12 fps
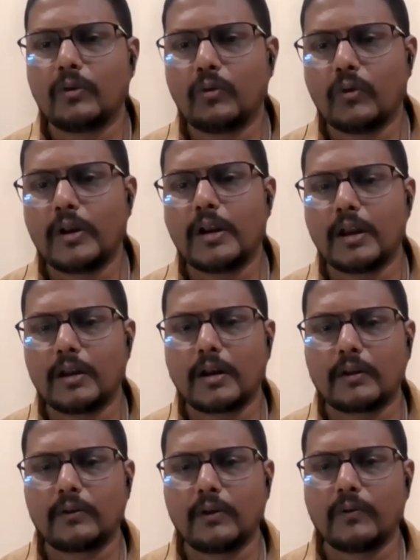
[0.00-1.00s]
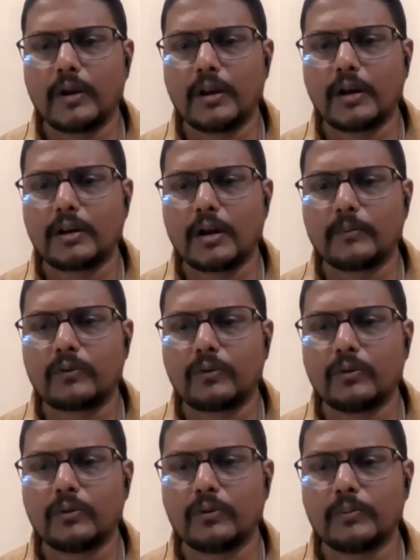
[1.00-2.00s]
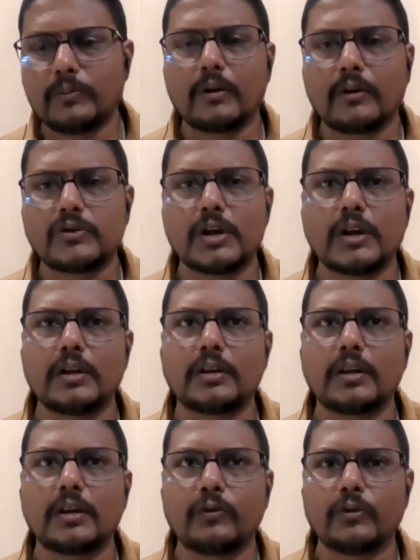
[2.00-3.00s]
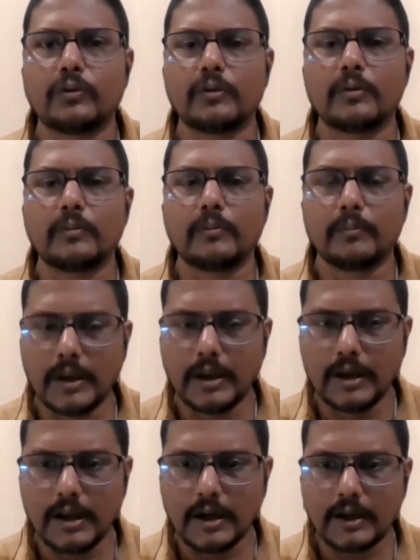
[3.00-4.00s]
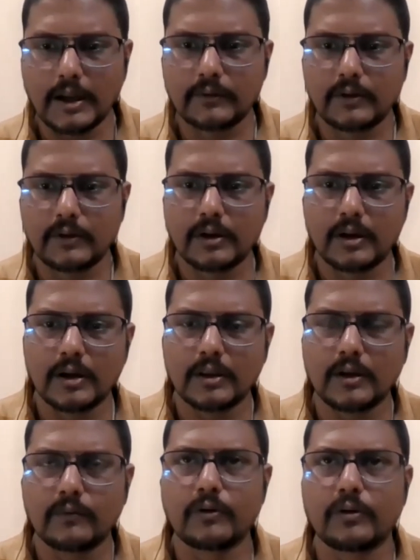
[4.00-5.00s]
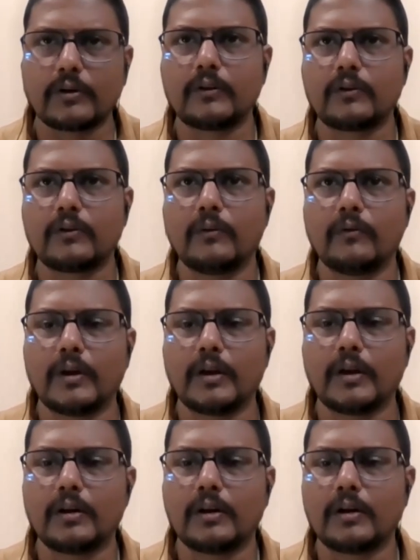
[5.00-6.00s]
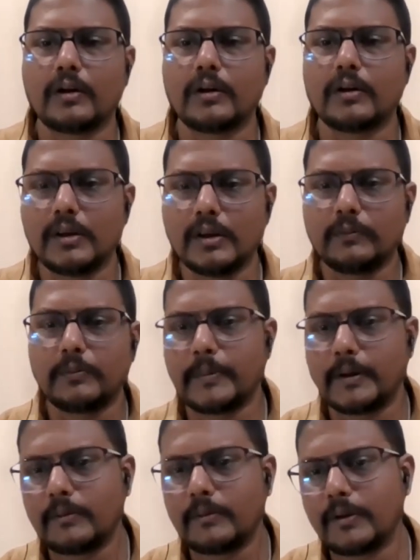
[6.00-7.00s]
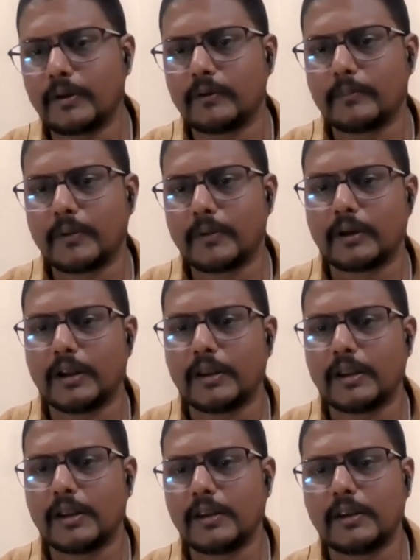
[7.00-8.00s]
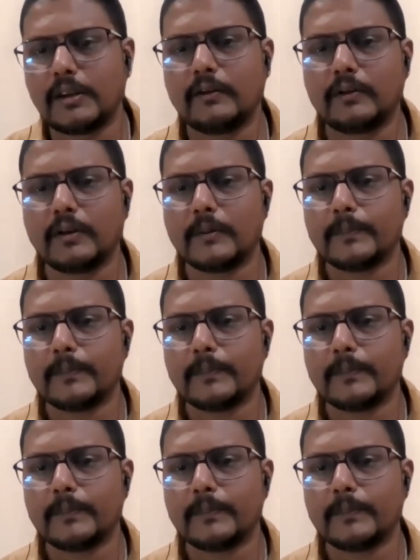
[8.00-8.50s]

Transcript: very aggressive when it comes to sharing the food. Mainly attacks are done in the forest when these people, basically these